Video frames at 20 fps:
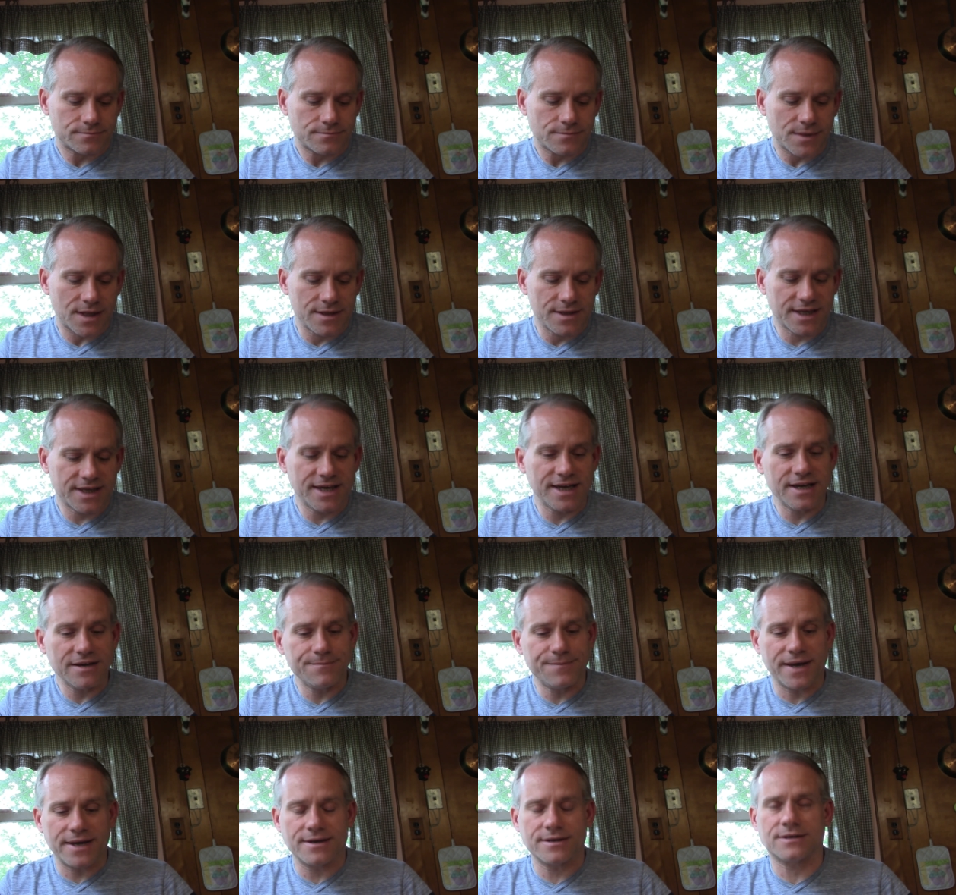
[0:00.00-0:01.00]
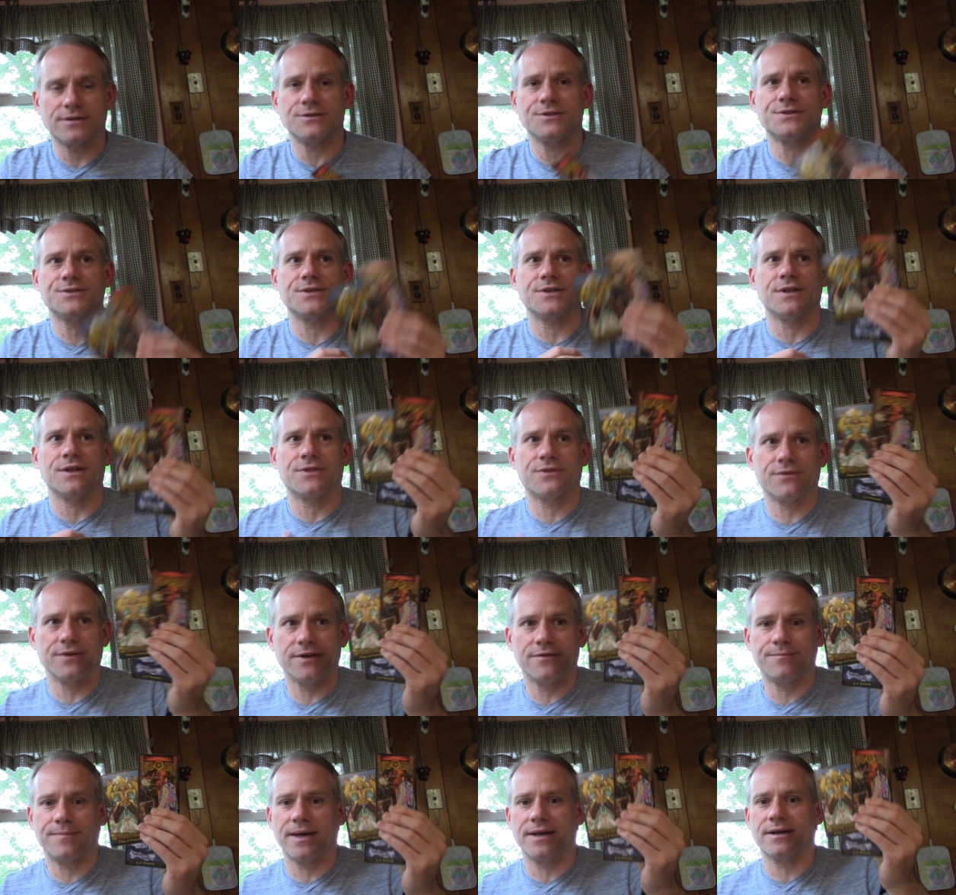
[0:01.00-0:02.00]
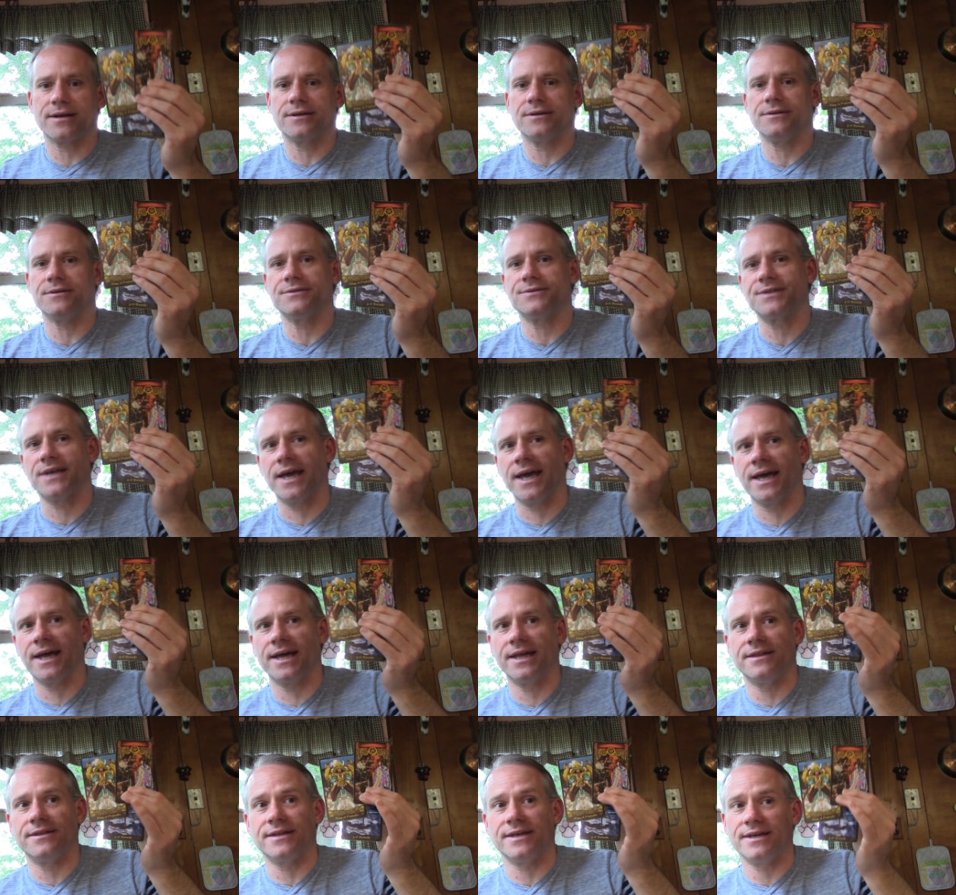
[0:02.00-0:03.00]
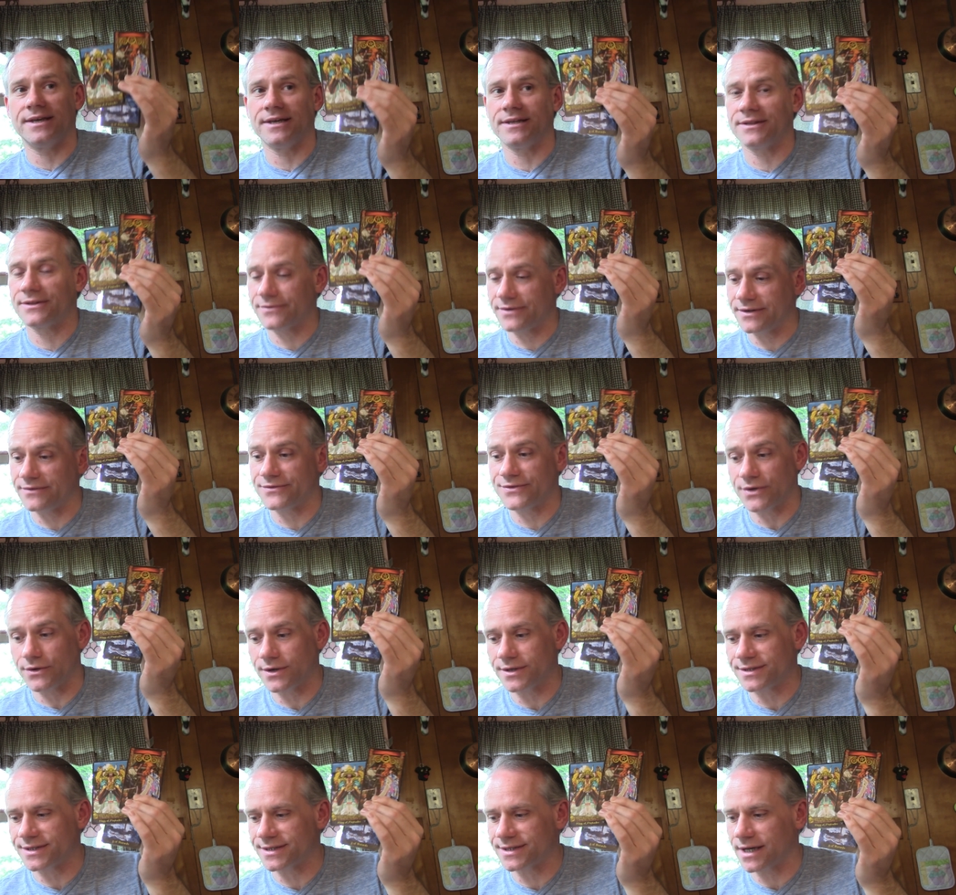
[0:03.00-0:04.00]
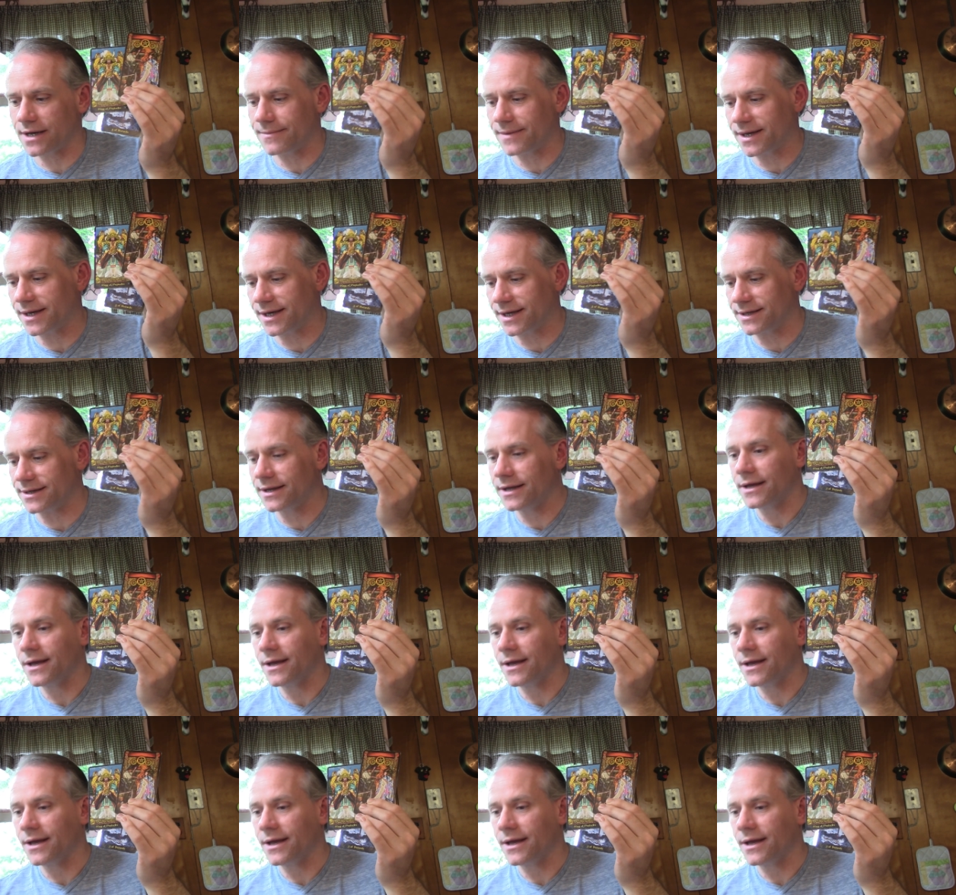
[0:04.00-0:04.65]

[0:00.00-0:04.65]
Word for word: the king of pentacles the three of pentacles and the three of swords is coming in